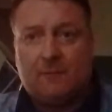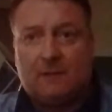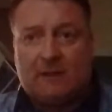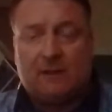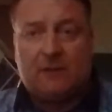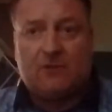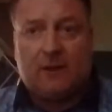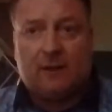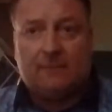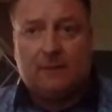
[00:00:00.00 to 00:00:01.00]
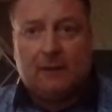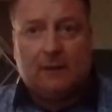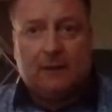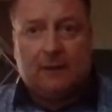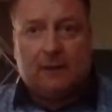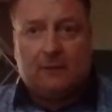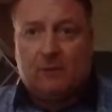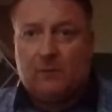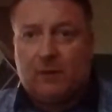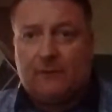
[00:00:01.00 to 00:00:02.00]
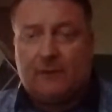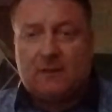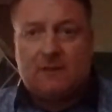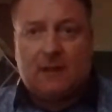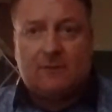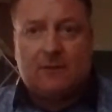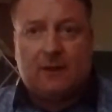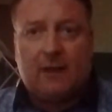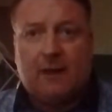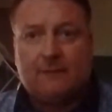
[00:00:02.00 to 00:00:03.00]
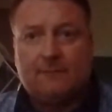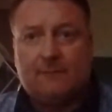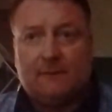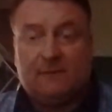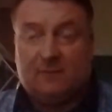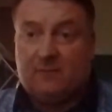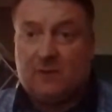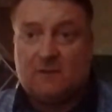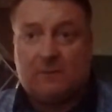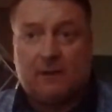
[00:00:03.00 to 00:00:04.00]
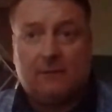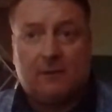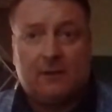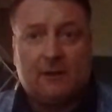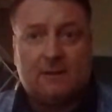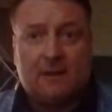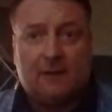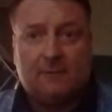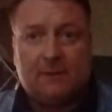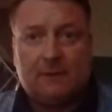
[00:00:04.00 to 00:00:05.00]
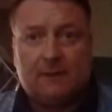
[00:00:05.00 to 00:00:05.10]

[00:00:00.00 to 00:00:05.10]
Certainly try it. If it don't work the first time, try again, possibly in the third time.